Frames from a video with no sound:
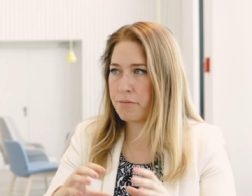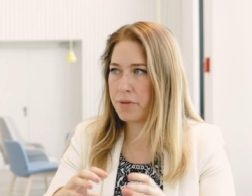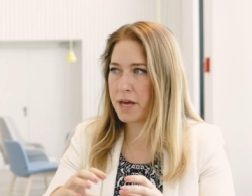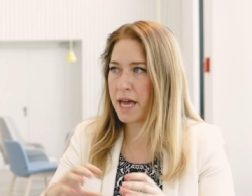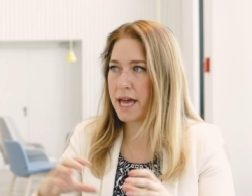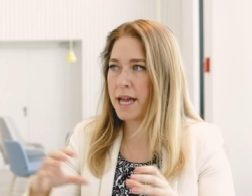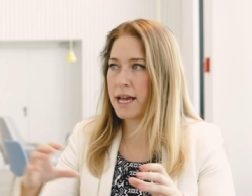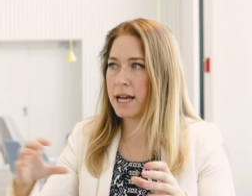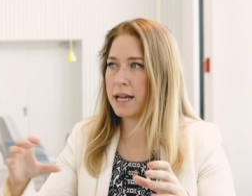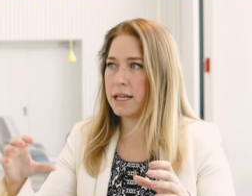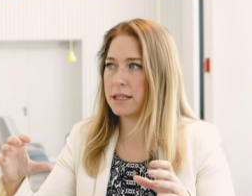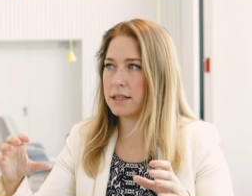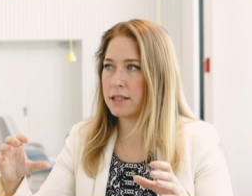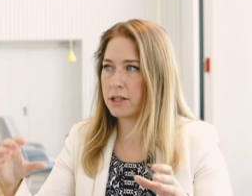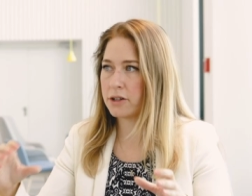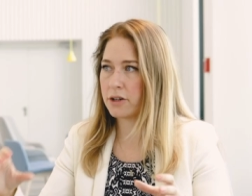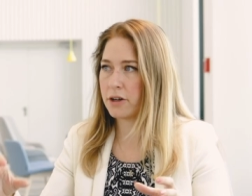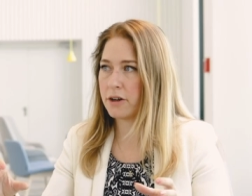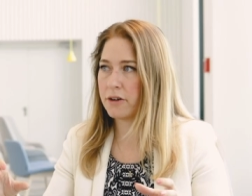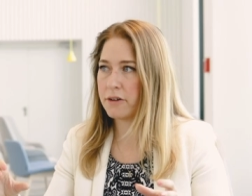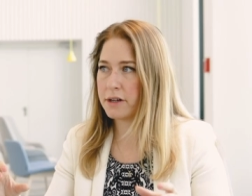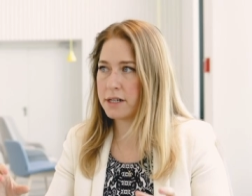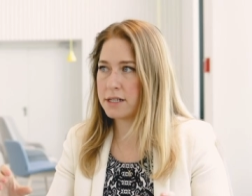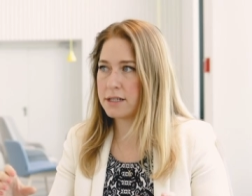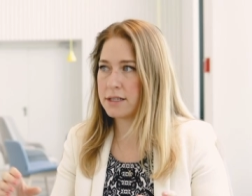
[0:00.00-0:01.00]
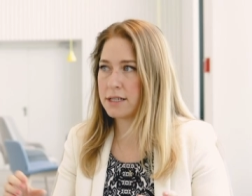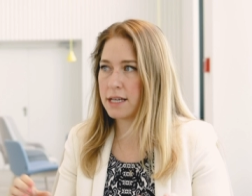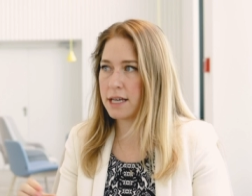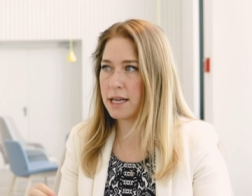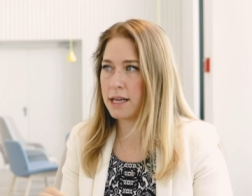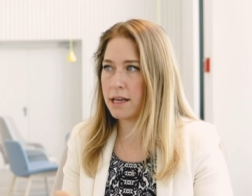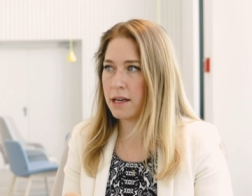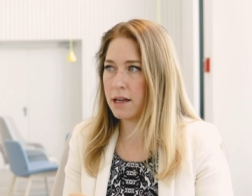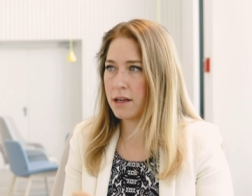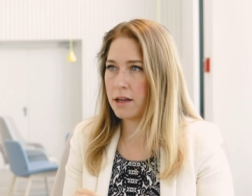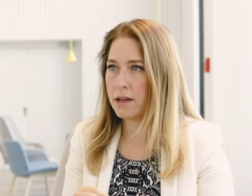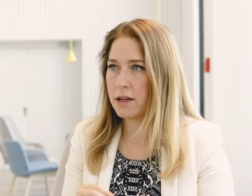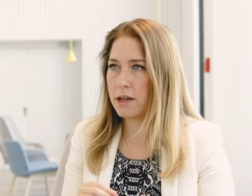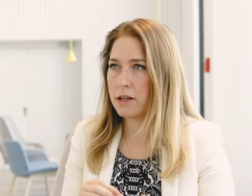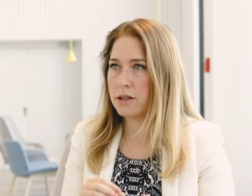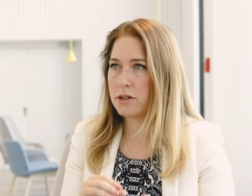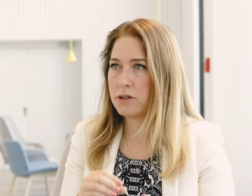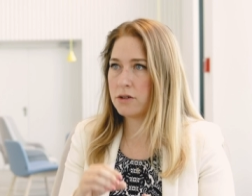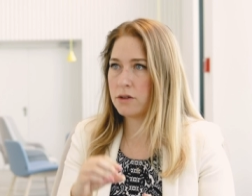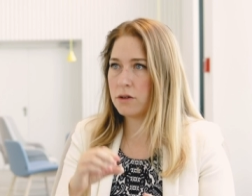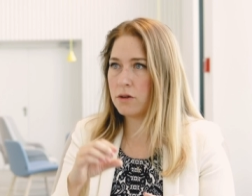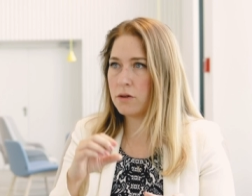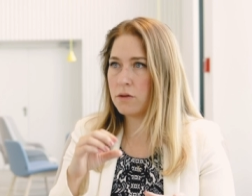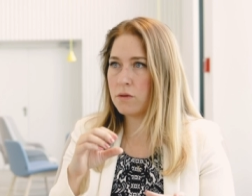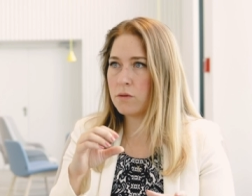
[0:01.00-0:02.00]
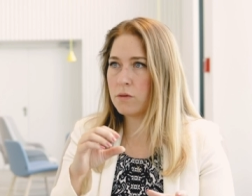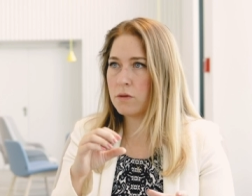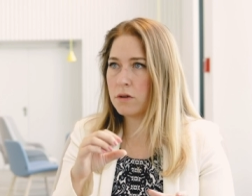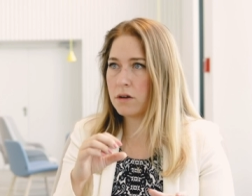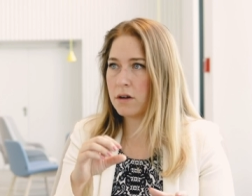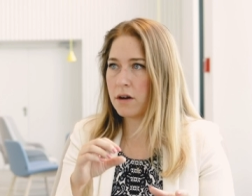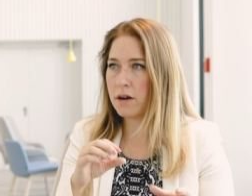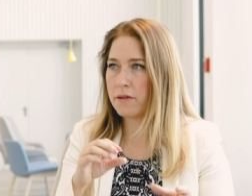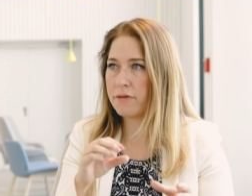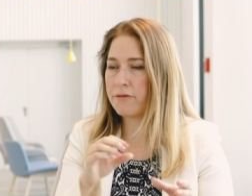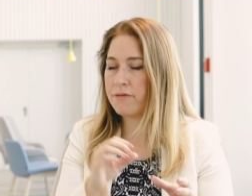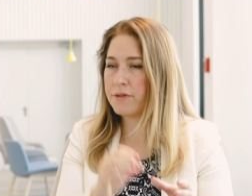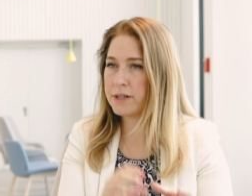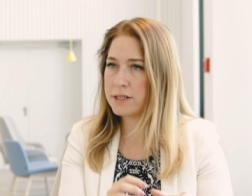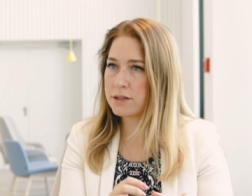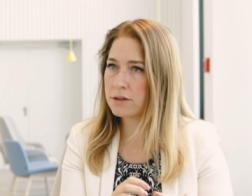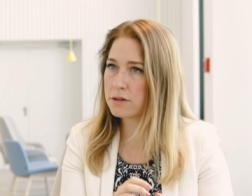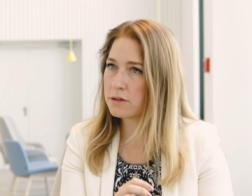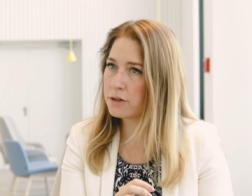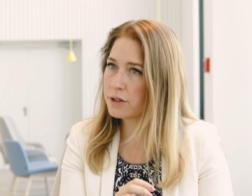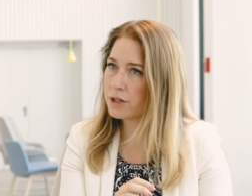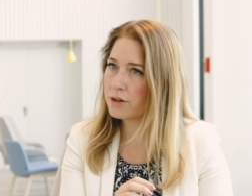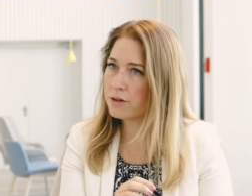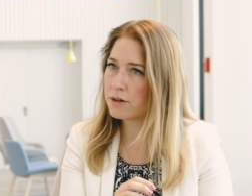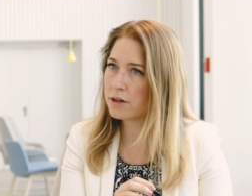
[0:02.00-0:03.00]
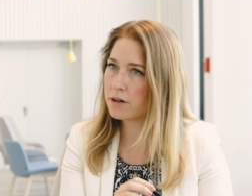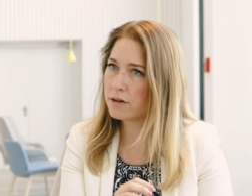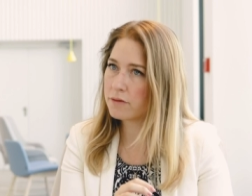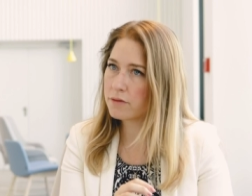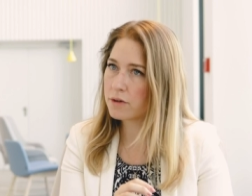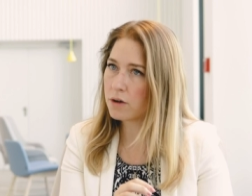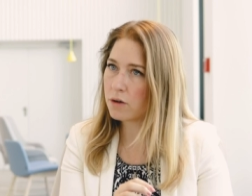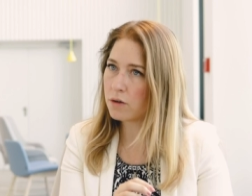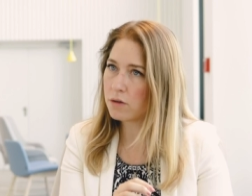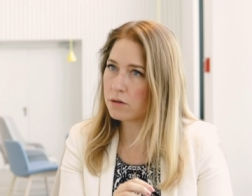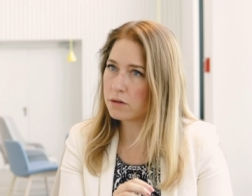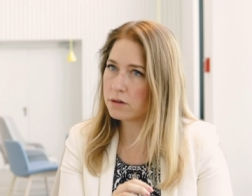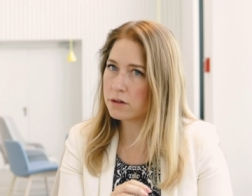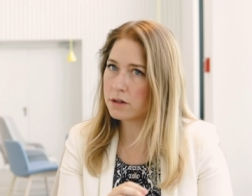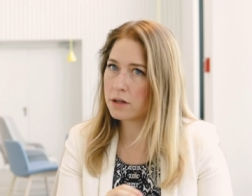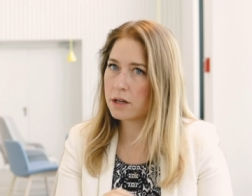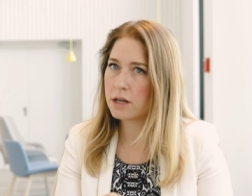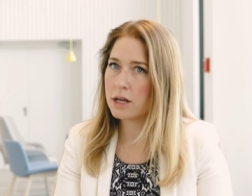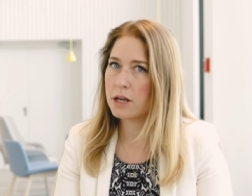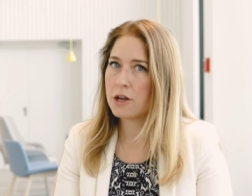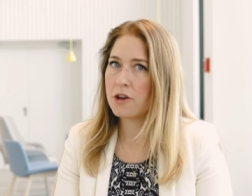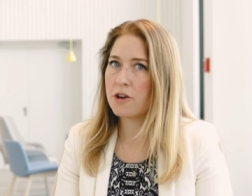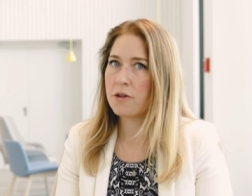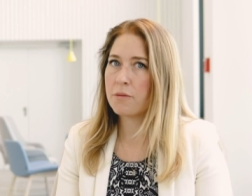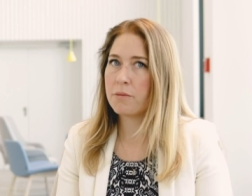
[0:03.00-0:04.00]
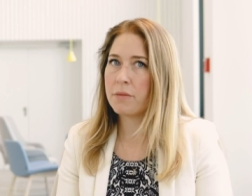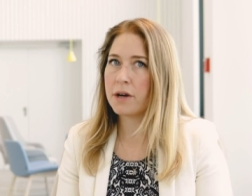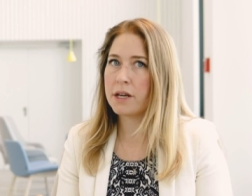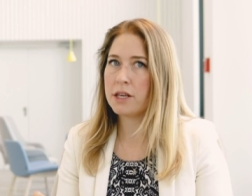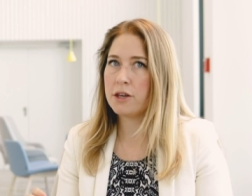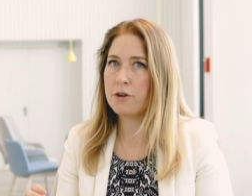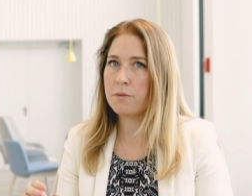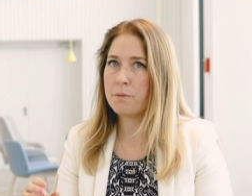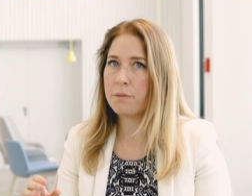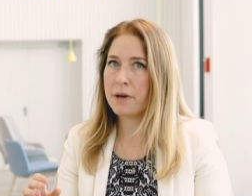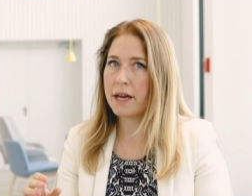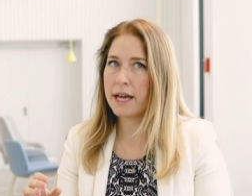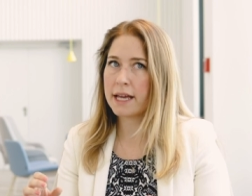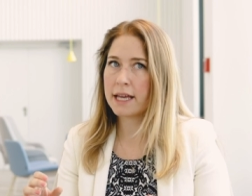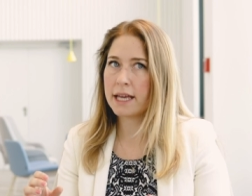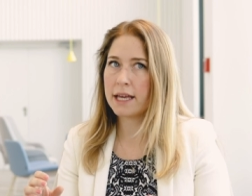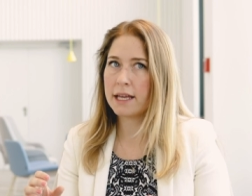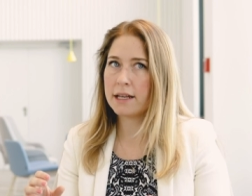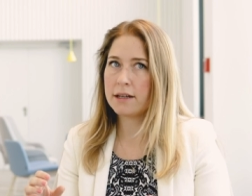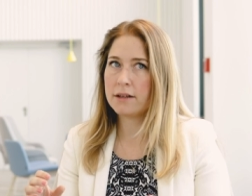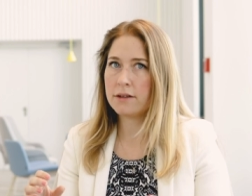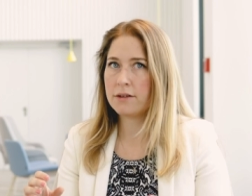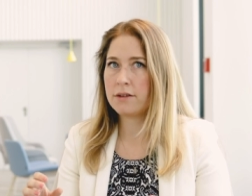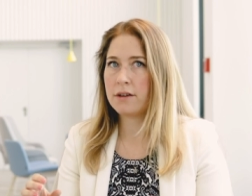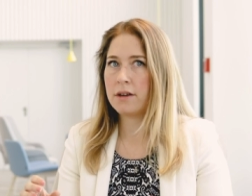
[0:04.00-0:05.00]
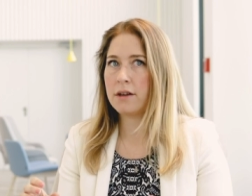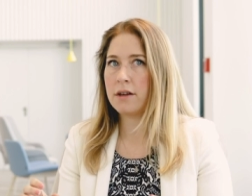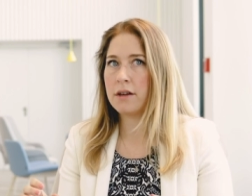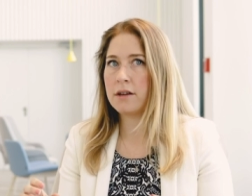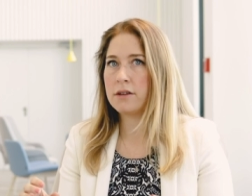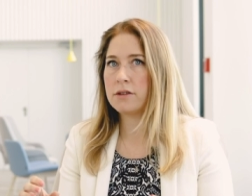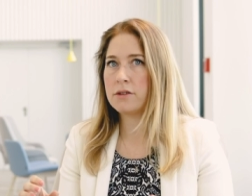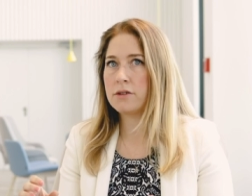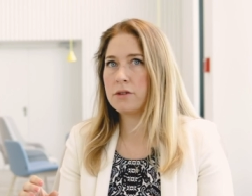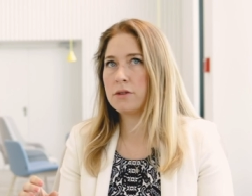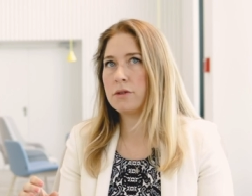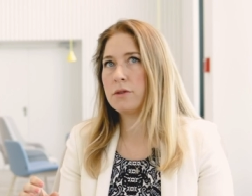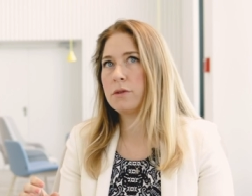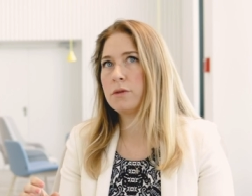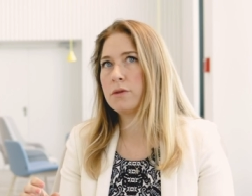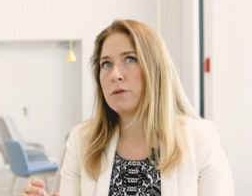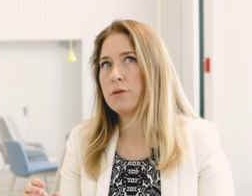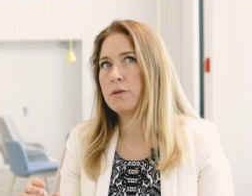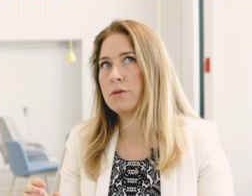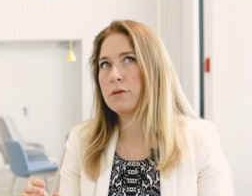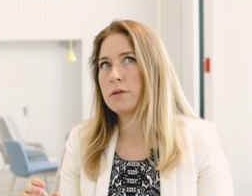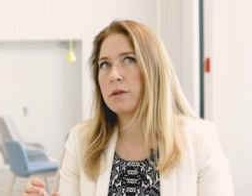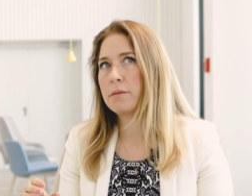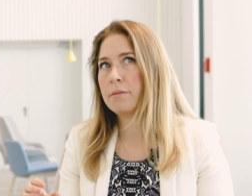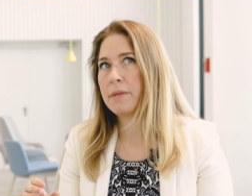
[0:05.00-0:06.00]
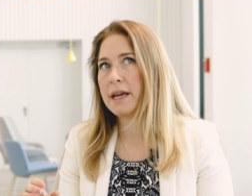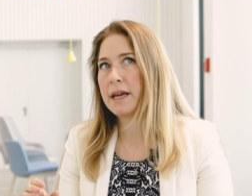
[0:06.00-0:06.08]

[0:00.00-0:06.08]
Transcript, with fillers: peg the currency to a physical unit of gold, but you peg it to